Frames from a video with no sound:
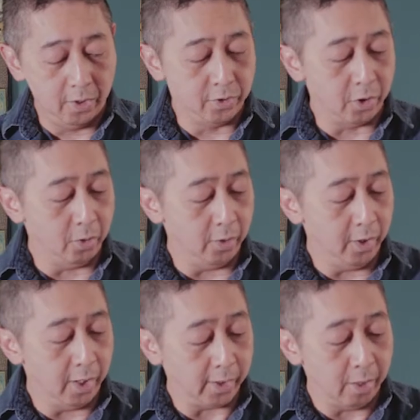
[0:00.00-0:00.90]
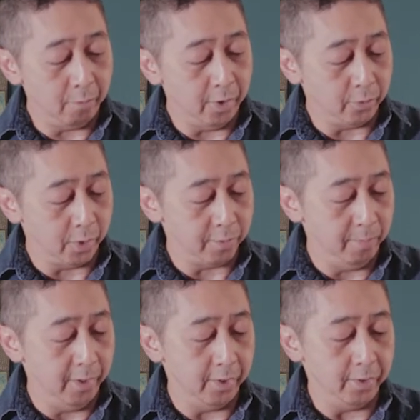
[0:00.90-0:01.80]
So it comes with the
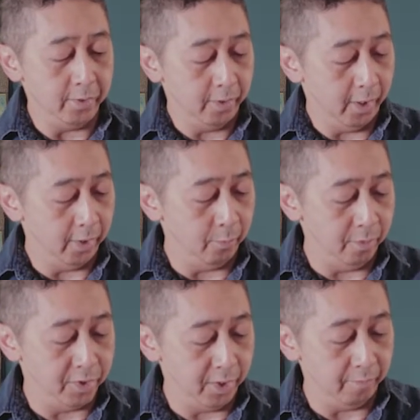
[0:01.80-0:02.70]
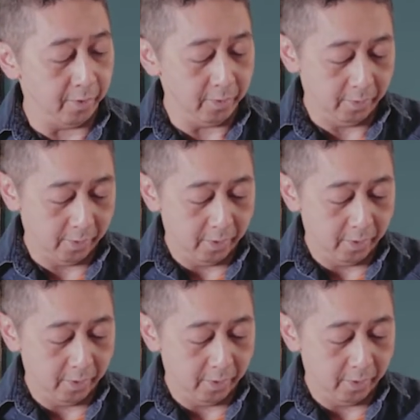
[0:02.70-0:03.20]
transmitter and the receiver,